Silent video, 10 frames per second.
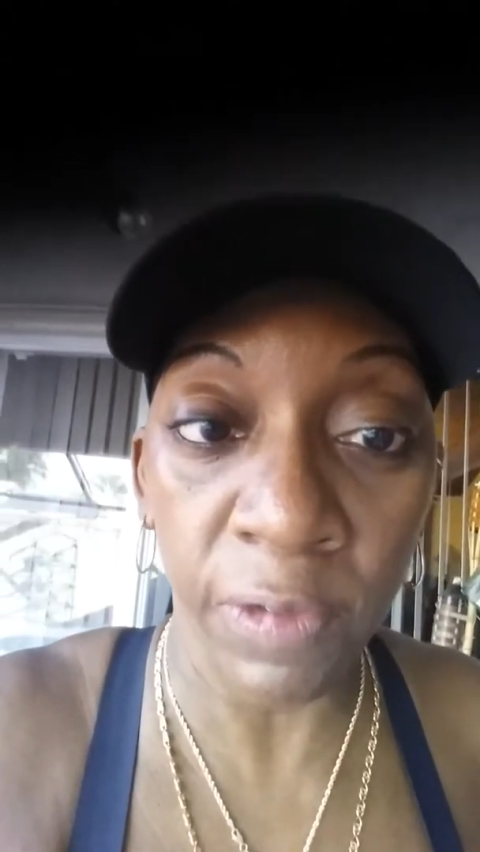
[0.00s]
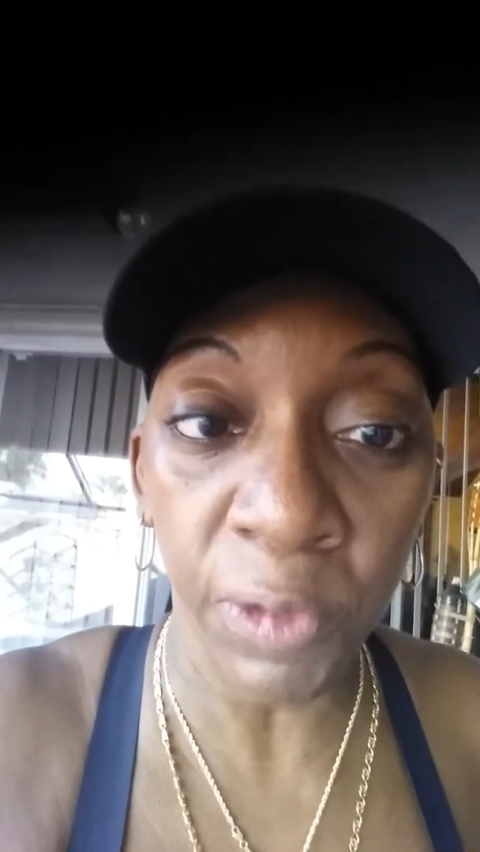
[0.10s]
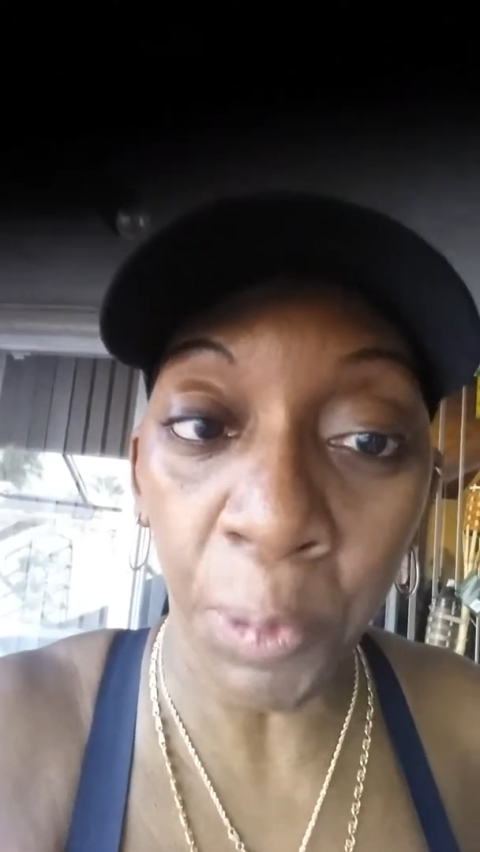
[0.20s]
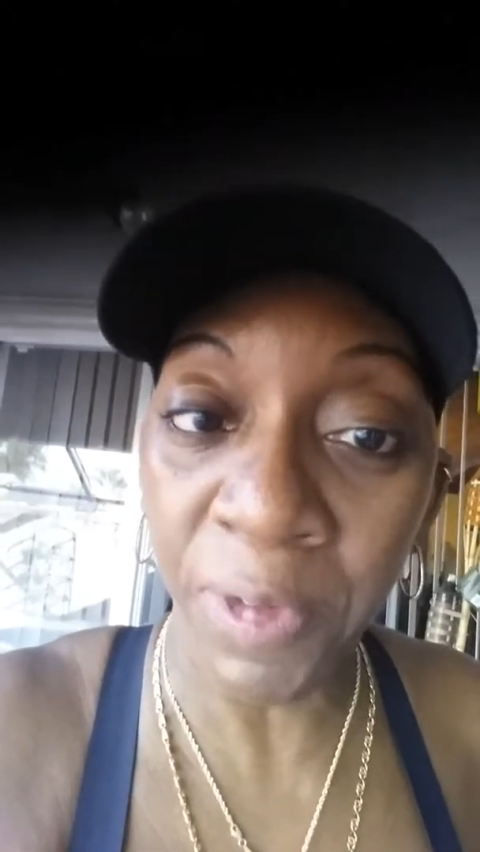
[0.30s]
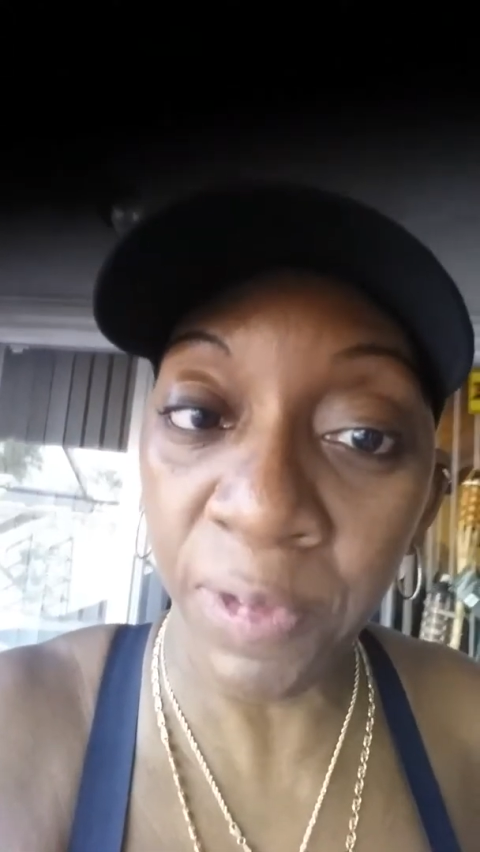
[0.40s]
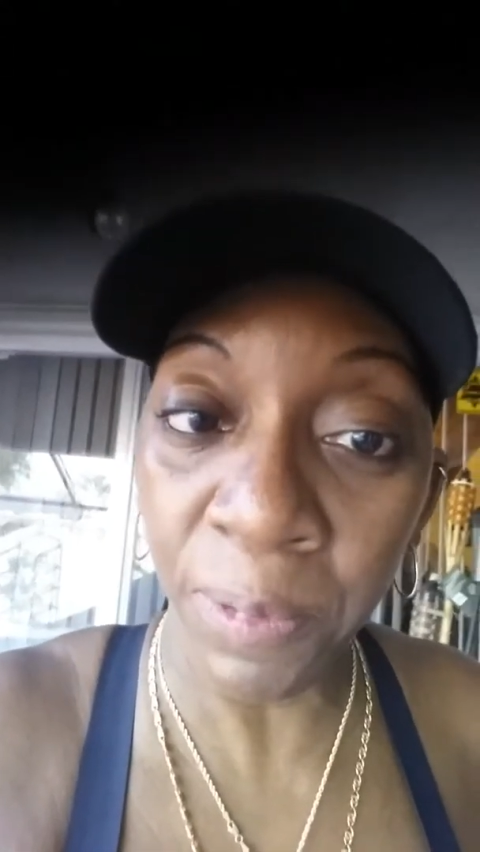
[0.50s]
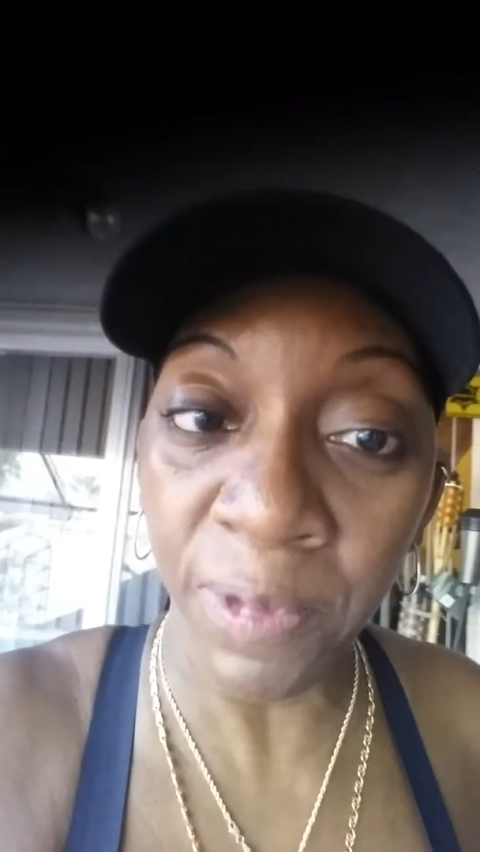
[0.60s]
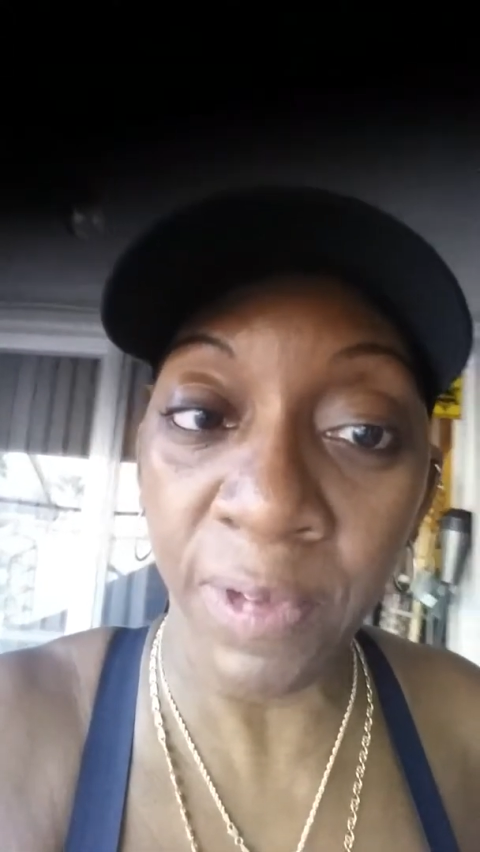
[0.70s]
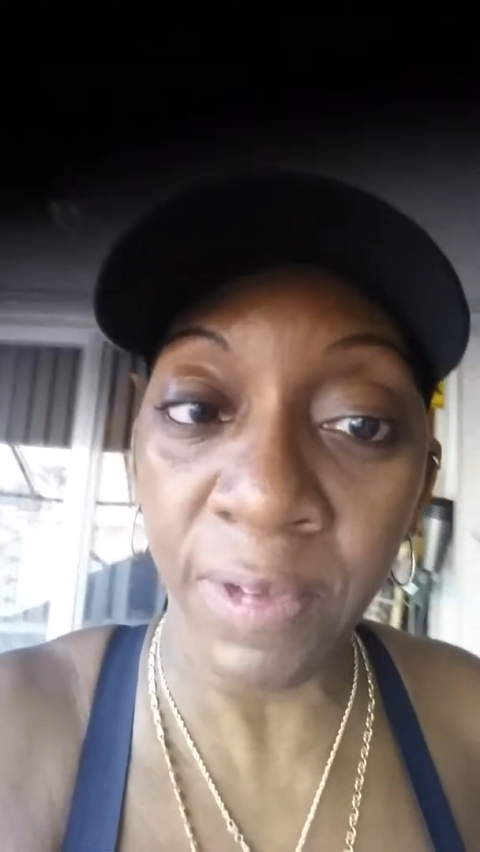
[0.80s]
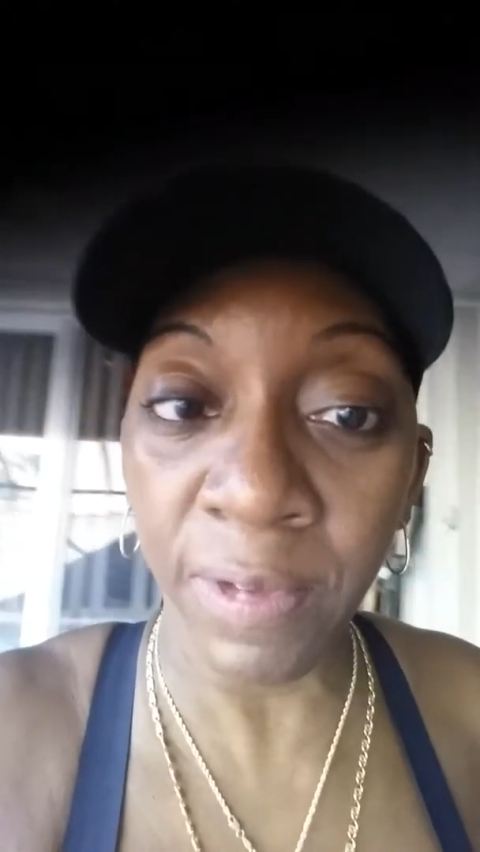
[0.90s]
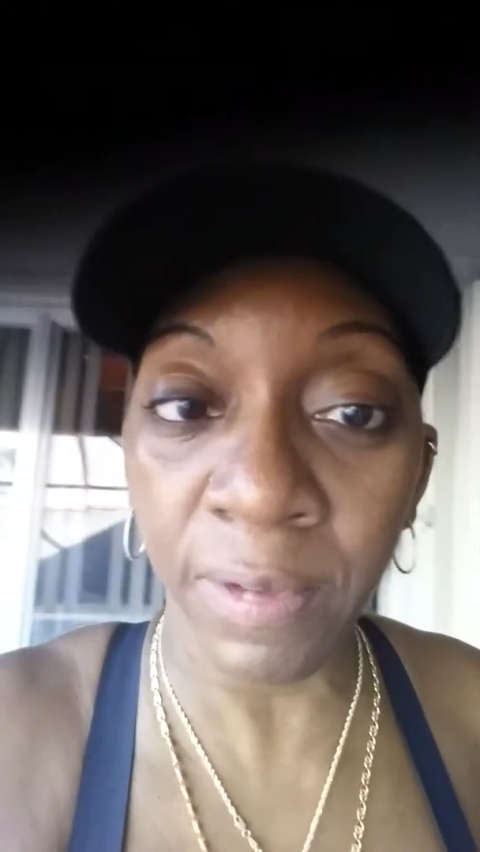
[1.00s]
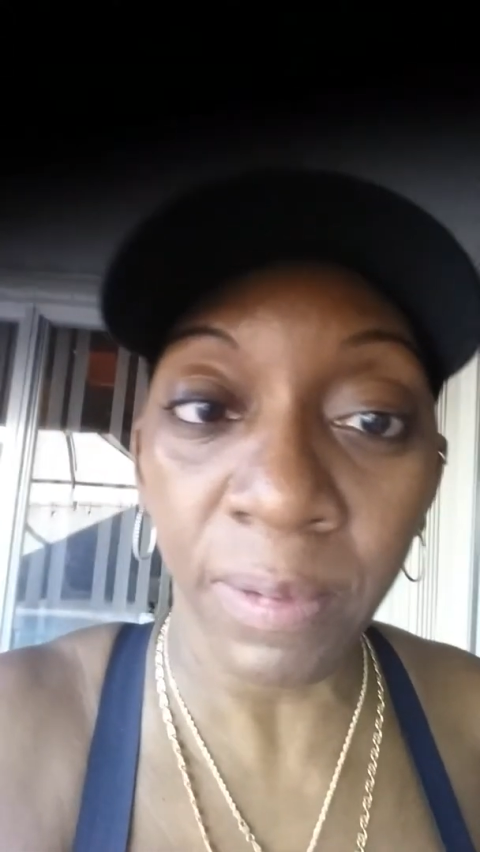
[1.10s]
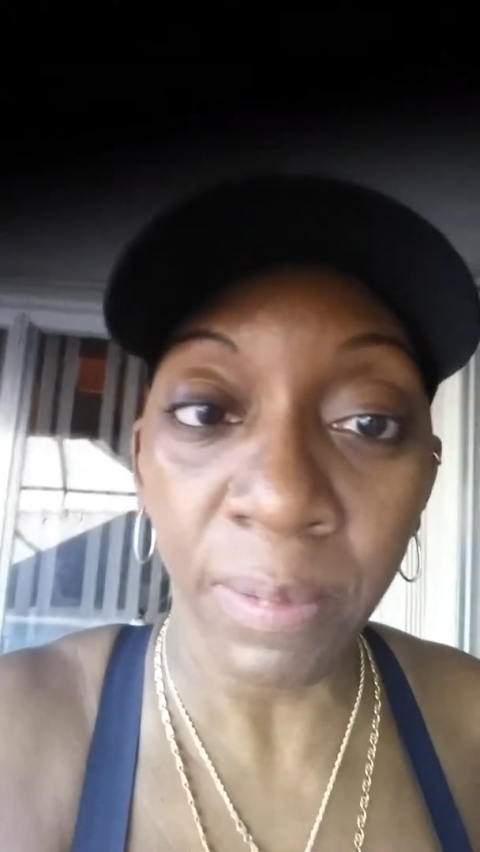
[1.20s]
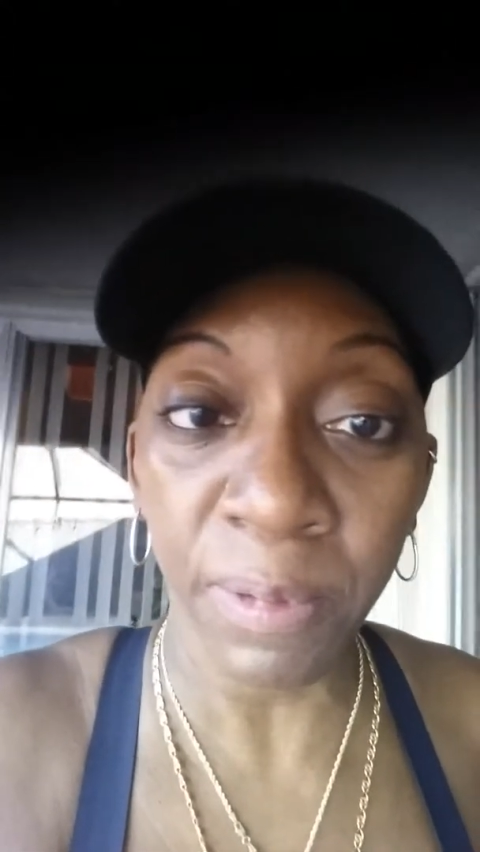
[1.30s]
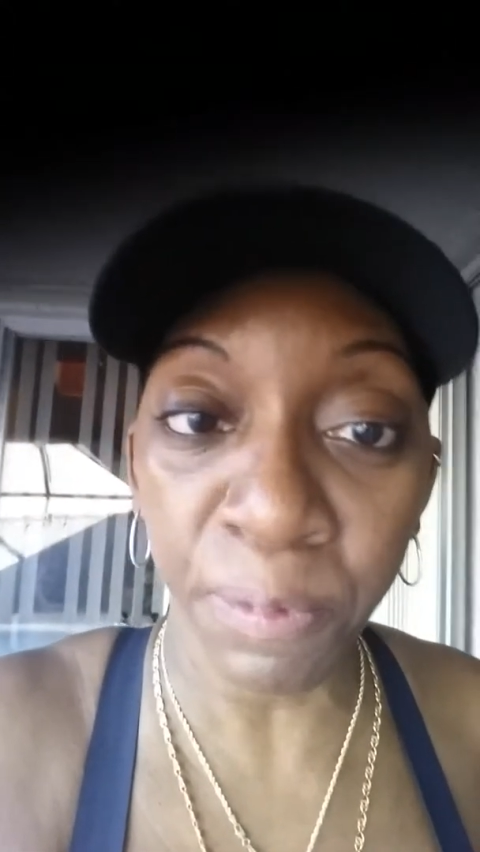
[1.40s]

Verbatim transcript: there's no excuses